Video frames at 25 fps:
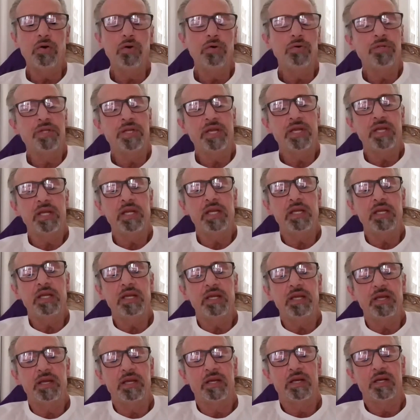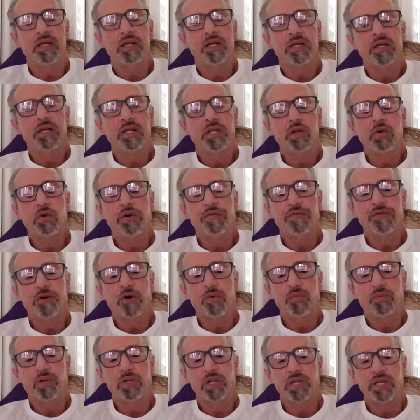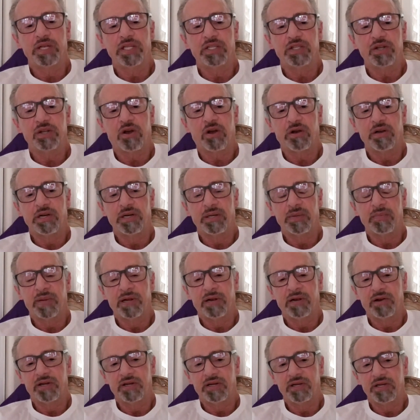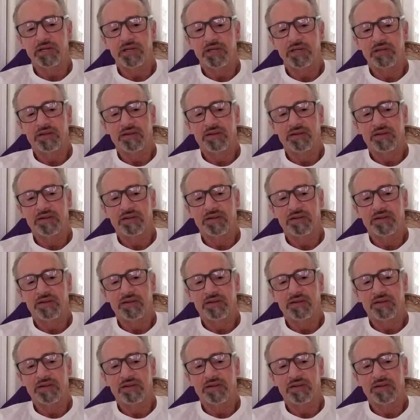who the UFO police are in America?